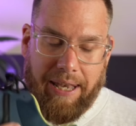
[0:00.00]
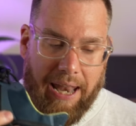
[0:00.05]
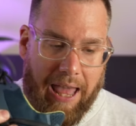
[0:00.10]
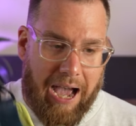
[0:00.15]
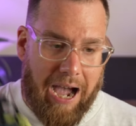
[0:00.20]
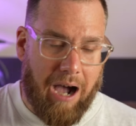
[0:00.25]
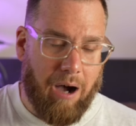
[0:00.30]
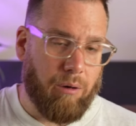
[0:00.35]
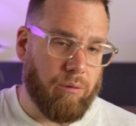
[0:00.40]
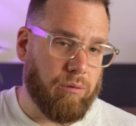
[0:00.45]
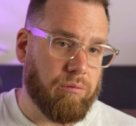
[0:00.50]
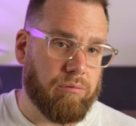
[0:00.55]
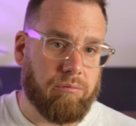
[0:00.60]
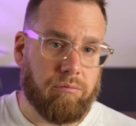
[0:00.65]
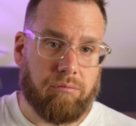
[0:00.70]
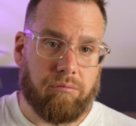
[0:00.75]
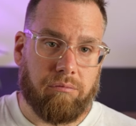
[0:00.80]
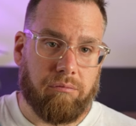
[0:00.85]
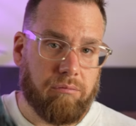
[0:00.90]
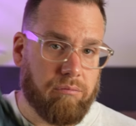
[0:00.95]
Now,
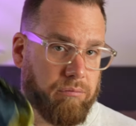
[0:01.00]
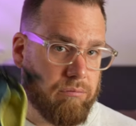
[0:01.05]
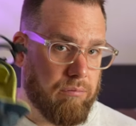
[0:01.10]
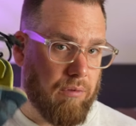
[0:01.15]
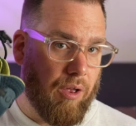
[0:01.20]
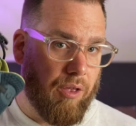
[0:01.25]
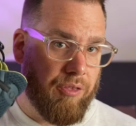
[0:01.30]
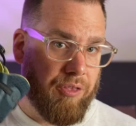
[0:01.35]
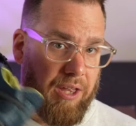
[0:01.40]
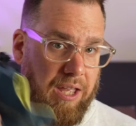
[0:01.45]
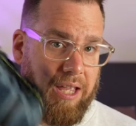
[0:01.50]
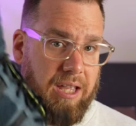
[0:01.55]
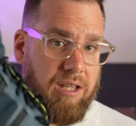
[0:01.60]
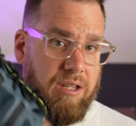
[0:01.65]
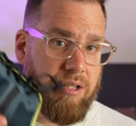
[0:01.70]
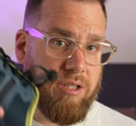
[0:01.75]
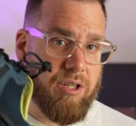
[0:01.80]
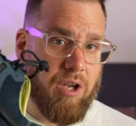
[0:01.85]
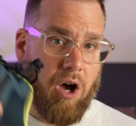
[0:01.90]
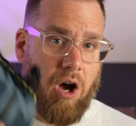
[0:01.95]

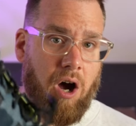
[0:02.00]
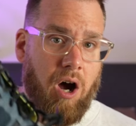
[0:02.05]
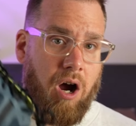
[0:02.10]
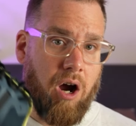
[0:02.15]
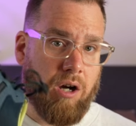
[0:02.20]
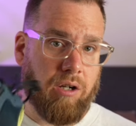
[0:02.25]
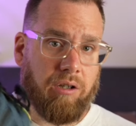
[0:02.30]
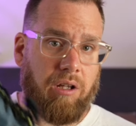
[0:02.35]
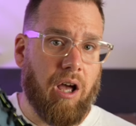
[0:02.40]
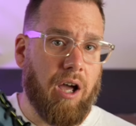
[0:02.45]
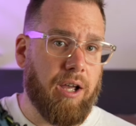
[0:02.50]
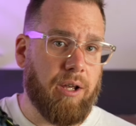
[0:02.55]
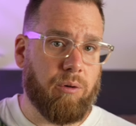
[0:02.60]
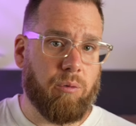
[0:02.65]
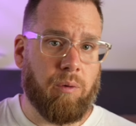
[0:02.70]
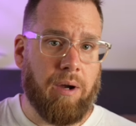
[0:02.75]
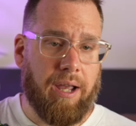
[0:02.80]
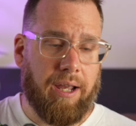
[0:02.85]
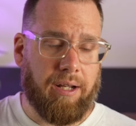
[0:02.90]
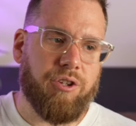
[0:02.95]
these are
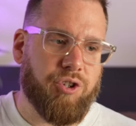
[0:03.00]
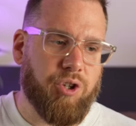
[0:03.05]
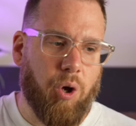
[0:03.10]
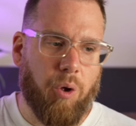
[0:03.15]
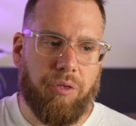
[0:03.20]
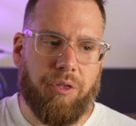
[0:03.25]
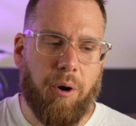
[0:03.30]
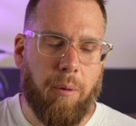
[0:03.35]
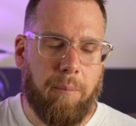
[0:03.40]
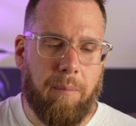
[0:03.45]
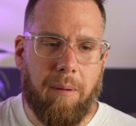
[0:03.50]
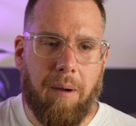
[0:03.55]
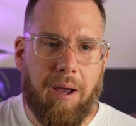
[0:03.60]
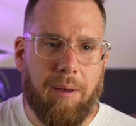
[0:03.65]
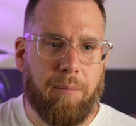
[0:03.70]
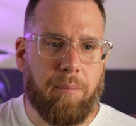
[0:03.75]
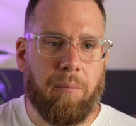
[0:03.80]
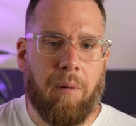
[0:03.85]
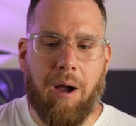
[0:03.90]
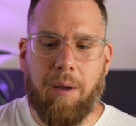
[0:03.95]
lightweight. So there
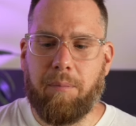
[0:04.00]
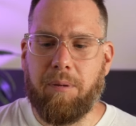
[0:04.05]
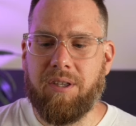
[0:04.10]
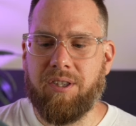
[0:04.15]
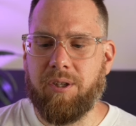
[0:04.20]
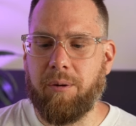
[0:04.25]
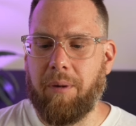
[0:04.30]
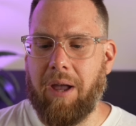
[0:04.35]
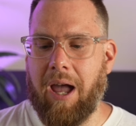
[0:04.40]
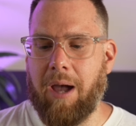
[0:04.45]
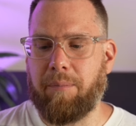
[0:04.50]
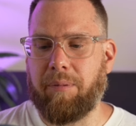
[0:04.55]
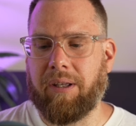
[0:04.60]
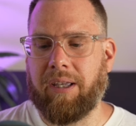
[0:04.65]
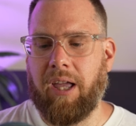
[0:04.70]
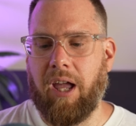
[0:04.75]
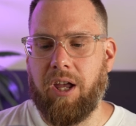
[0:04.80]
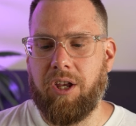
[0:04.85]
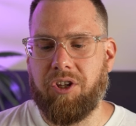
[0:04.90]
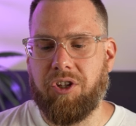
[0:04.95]
might be some
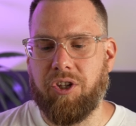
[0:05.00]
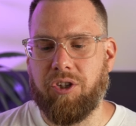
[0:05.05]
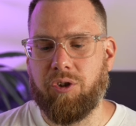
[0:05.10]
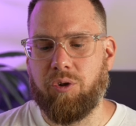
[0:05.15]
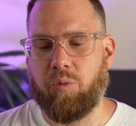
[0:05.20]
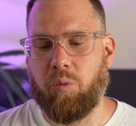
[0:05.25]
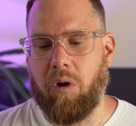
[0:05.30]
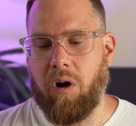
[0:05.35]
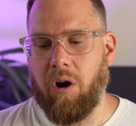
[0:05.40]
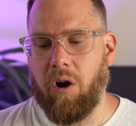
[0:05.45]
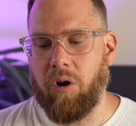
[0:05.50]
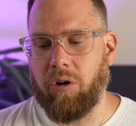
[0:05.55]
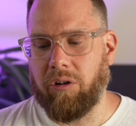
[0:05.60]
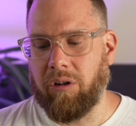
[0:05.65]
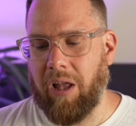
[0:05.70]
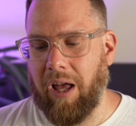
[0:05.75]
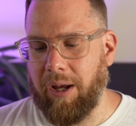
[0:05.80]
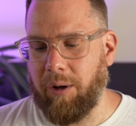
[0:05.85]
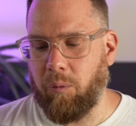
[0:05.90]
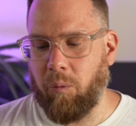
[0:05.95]
applications where
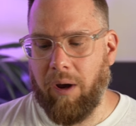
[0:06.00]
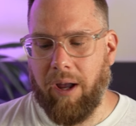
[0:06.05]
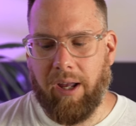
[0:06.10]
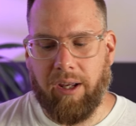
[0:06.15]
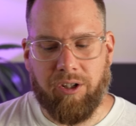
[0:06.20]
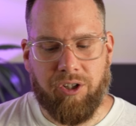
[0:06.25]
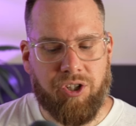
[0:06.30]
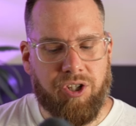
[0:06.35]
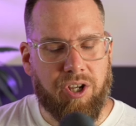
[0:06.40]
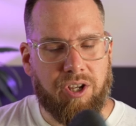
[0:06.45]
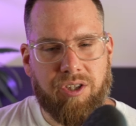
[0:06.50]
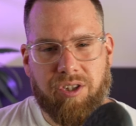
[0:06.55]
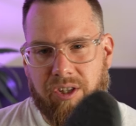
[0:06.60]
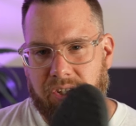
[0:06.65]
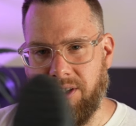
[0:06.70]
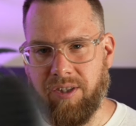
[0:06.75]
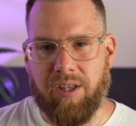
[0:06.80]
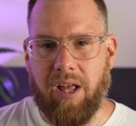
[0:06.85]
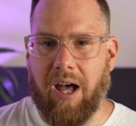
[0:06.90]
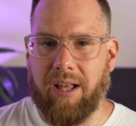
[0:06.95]
lightweight just
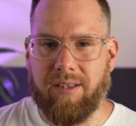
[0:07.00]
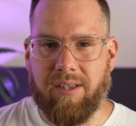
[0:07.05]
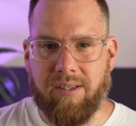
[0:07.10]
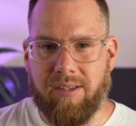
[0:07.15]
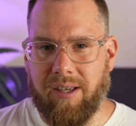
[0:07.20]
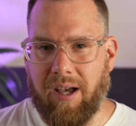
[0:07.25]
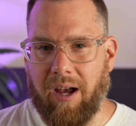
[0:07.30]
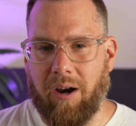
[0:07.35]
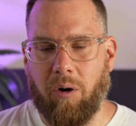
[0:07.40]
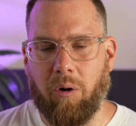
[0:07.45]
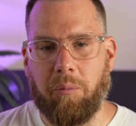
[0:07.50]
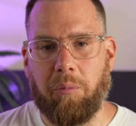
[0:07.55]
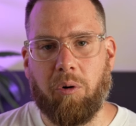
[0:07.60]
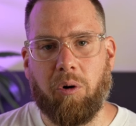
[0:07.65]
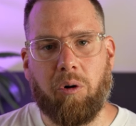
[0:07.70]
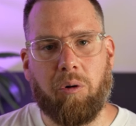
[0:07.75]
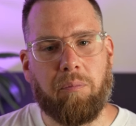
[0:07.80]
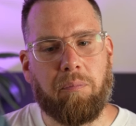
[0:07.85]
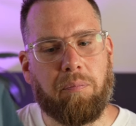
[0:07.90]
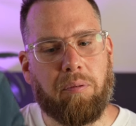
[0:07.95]
is not
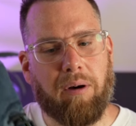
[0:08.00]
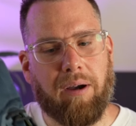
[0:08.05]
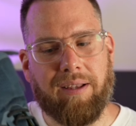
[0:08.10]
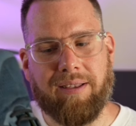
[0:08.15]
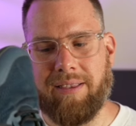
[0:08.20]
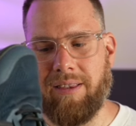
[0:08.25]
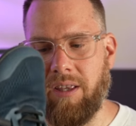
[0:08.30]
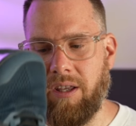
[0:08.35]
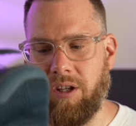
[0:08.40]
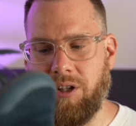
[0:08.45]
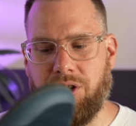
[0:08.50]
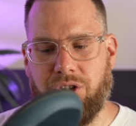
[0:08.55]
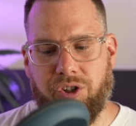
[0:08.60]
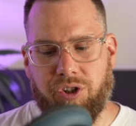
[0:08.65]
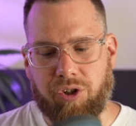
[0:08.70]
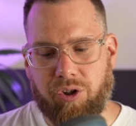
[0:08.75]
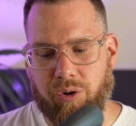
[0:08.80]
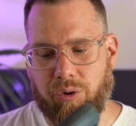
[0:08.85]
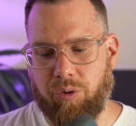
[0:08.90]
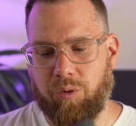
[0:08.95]
desirable, but these
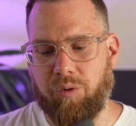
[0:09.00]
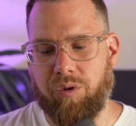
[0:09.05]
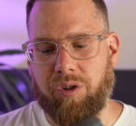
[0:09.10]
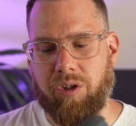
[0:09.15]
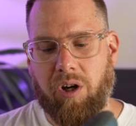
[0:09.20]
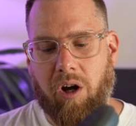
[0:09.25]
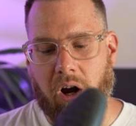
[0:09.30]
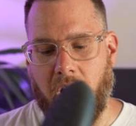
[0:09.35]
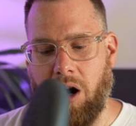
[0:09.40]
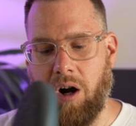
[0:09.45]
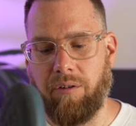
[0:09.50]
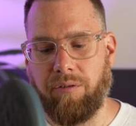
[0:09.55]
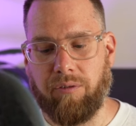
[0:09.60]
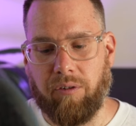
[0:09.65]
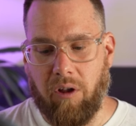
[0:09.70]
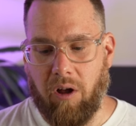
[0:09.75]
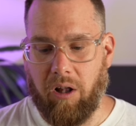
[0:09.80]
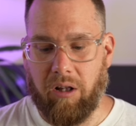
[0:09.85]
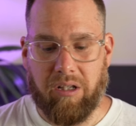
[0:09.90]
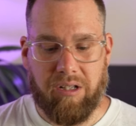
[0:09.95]
shoes are
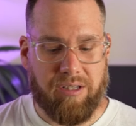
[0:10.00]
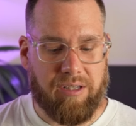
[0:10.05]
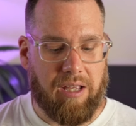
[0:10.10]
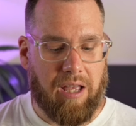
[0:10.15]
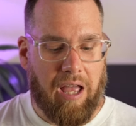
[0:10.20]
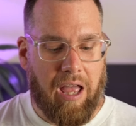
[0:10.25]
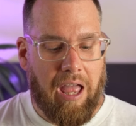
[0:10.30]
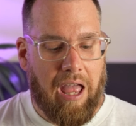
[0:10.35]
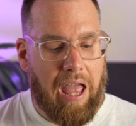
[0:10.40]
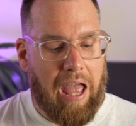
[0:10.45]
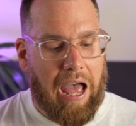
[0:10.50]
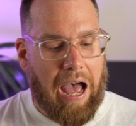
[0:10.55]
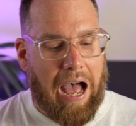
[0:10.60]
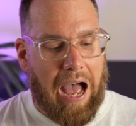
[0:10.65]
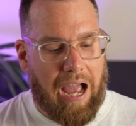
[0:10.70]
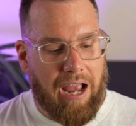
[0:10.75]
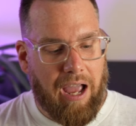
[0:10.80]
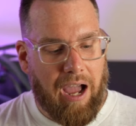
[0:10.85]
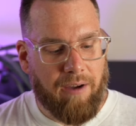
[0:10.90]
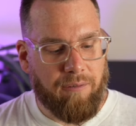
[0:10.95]
flawless.
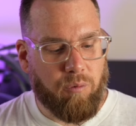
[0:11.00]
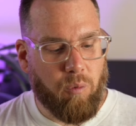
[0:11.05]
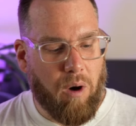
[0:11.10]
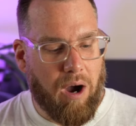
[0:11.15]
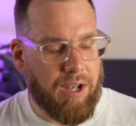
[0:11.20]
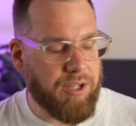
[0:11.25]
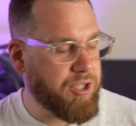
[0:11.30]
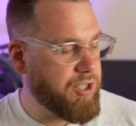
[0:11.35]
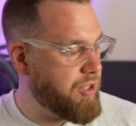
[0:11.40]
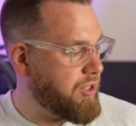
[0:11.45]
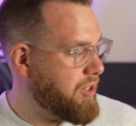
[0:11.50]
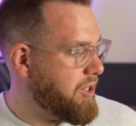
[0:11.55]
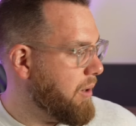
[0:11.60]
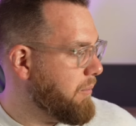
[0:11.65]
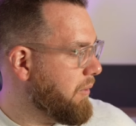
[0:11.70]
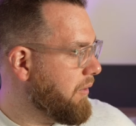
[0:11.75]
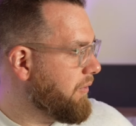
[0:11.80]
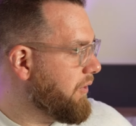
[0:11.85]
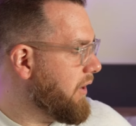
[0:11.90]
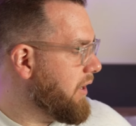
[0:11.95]
I've watched
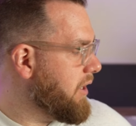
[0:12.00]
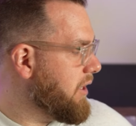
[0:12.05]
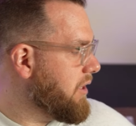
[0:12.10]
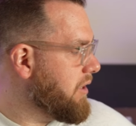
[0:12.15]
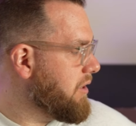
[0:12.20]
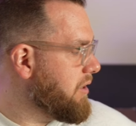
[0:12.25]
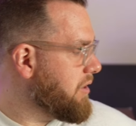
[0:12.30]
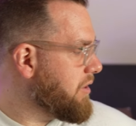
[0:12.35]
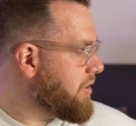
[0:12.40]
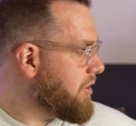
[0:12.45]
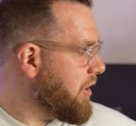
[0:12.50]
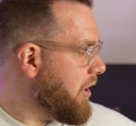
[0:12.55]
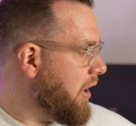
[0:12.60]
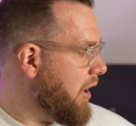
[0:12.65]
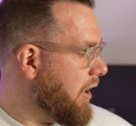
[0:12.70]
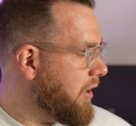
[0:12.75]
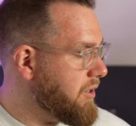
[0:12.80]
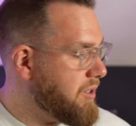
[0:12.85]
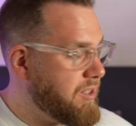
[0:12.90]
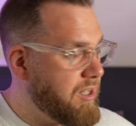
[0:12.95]
some of his,
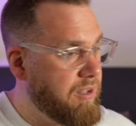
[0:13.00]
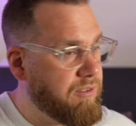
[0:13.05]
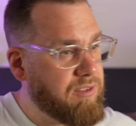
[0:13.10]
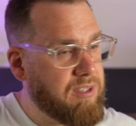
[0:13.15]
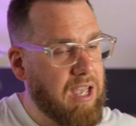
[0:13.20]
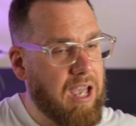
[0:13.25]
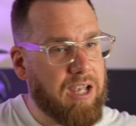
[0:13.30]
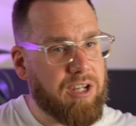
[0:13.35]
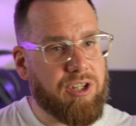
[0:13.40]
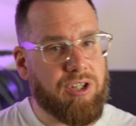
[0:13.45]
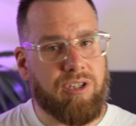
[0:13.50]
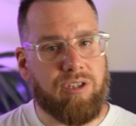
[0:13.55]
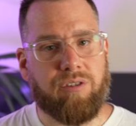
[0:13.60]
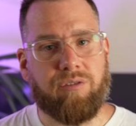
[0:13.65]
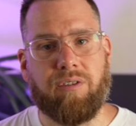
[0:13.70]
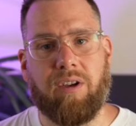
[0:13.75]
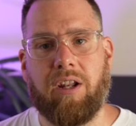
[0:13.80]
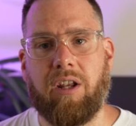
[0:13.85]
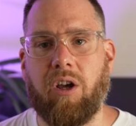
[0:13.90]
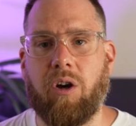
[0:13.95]
Steve Sashin's
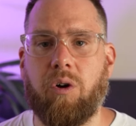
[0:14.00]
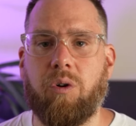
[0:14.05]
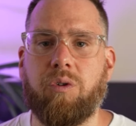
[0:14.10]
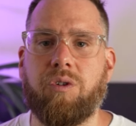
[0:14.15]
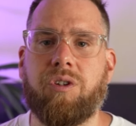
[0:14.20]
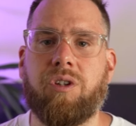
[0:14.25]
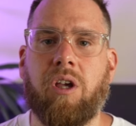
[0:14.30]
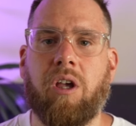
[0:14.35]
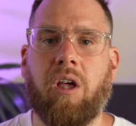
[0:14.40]
videos